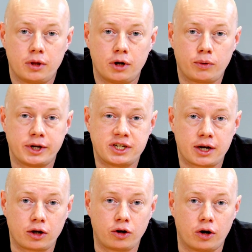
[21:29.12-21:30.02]
They're quite
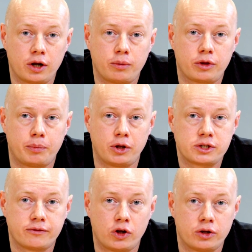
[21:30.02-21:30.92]
tachycardic with a
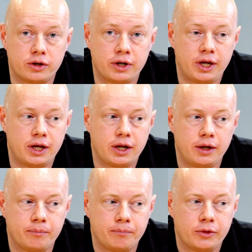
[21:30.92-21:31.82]
pulse of
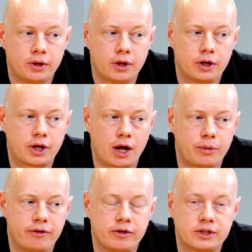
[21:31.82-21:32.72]
180, and their cap
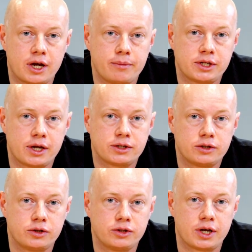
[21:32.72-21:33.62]
refill time is less
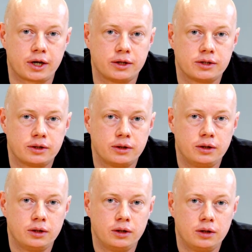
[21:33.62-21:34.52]
than 2 seconds.
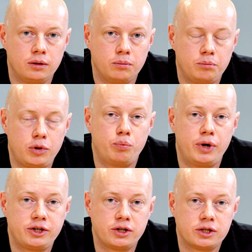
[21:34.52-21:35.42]
Blood
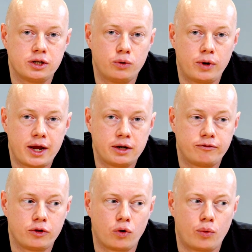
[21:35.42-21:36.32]
pressure is lower end
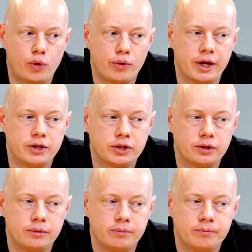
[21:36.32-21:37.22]
of the normal range.